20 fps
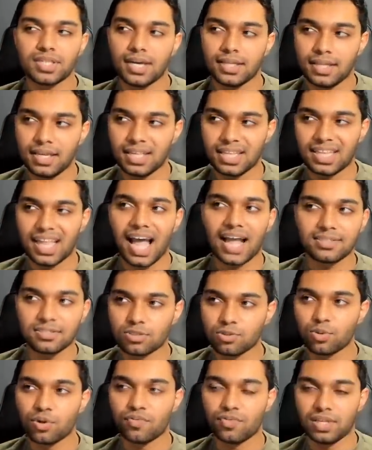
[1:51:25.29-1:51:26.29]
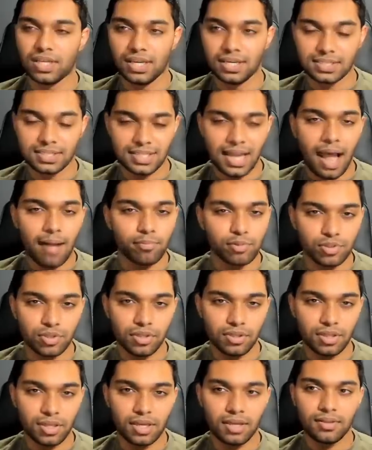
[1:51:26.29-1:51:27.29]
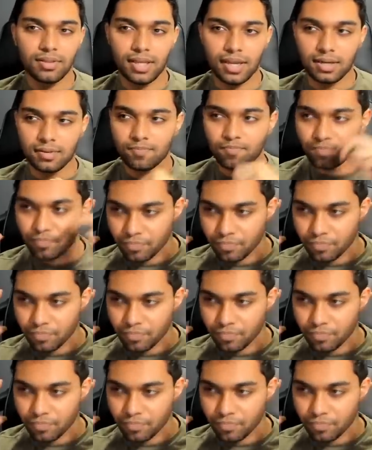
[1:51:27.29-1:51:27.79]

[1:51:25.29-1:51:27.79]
I think that's sort of the establishing thing that